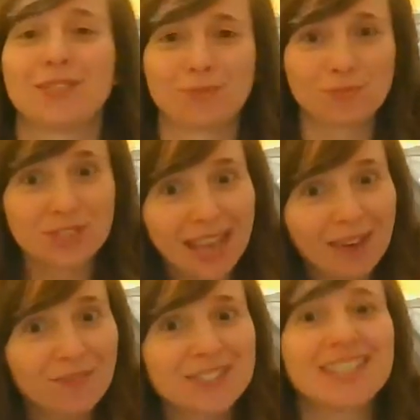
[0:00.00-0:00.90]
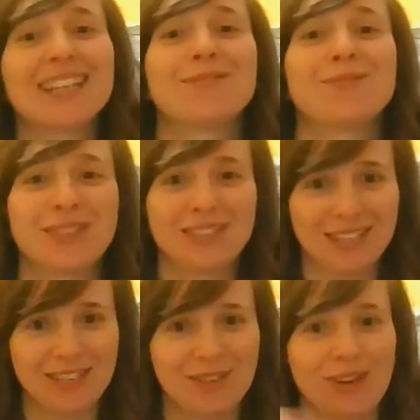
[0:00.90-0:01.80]
to really emphasize with
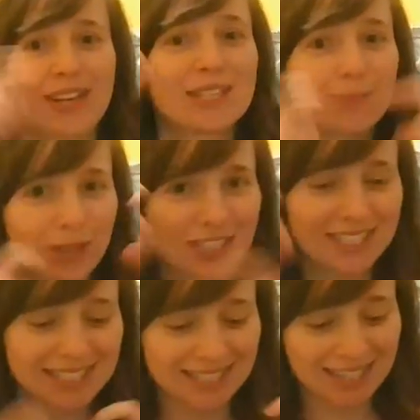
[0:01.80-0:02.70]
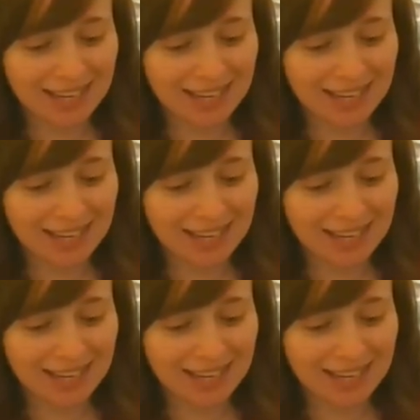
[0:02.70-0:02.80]
like your expressions.